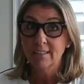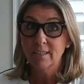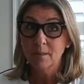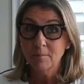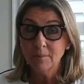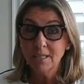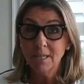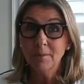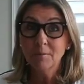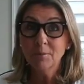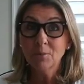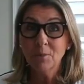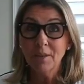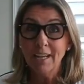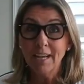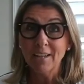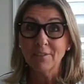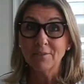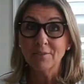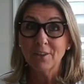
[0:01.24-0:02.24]
Sometimes
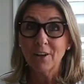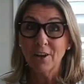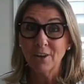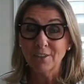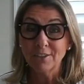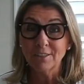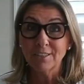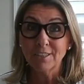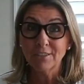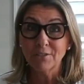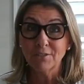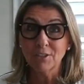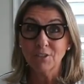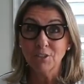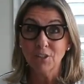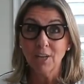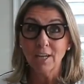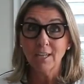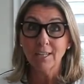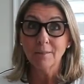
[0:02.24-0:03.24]
when I have hard stuff
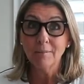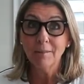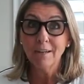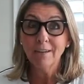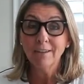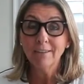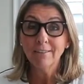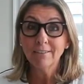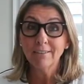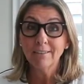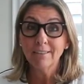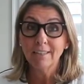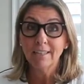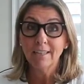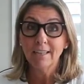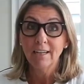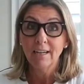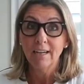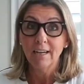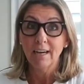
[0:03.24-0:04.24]
to talk about,
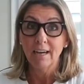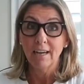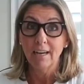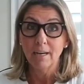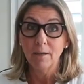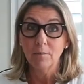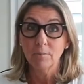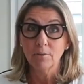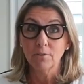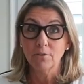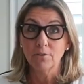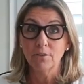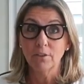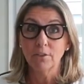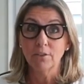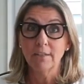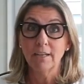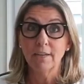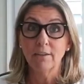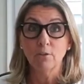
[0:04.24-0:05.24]
I
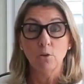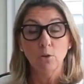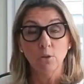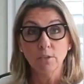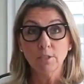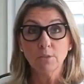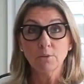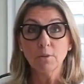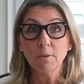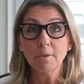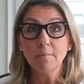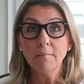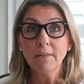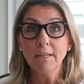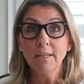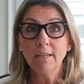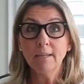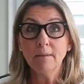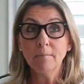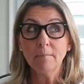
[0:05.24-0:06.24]
prefer to have Otis with
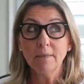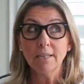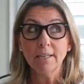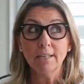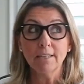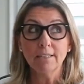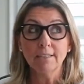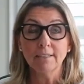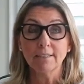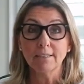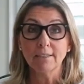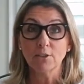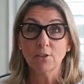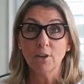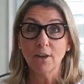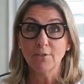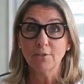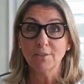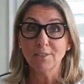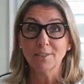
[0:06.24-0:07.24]
me because it
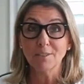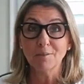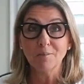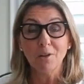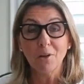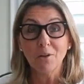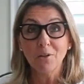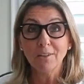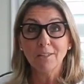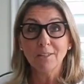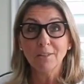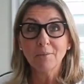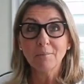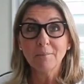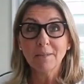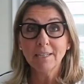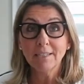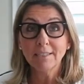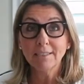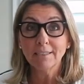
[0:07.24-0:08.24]
softens the blow a
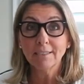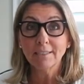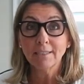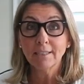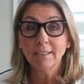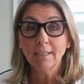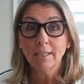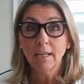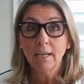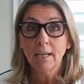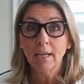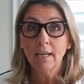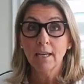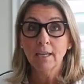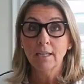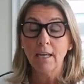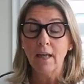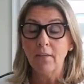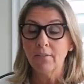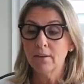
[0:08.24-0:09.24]
little bit.
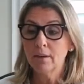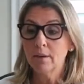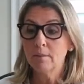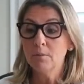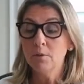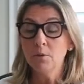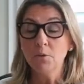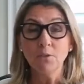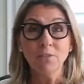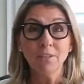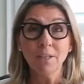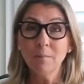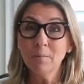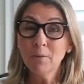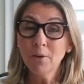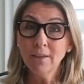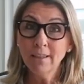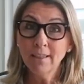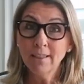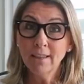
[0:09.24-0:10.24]
Not that I'm using
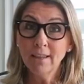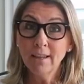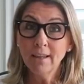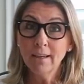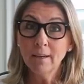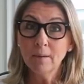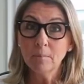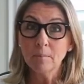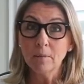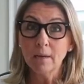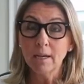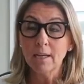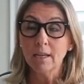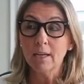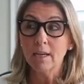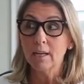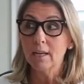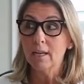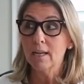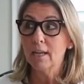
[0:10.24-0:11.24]
him or anything,
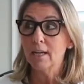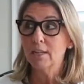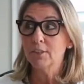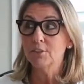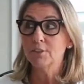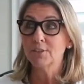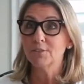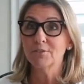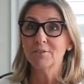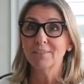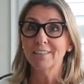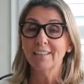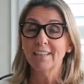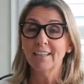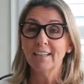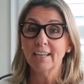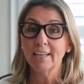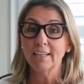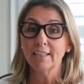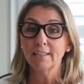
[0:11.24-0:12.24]
but I just
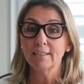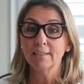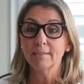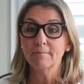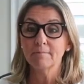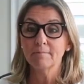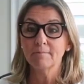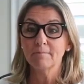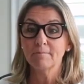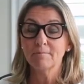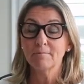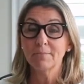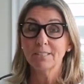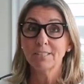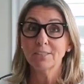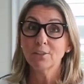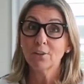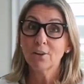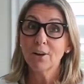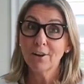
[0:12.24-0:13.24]
feel like
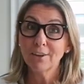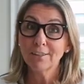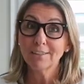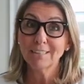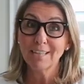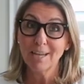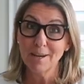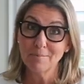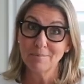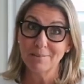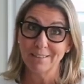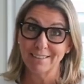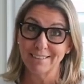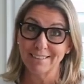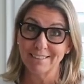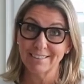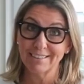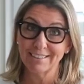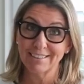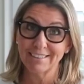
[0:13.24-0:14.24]
these are hard
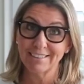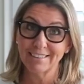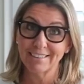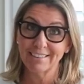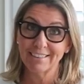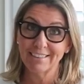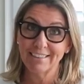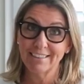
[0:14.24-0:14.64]
topics.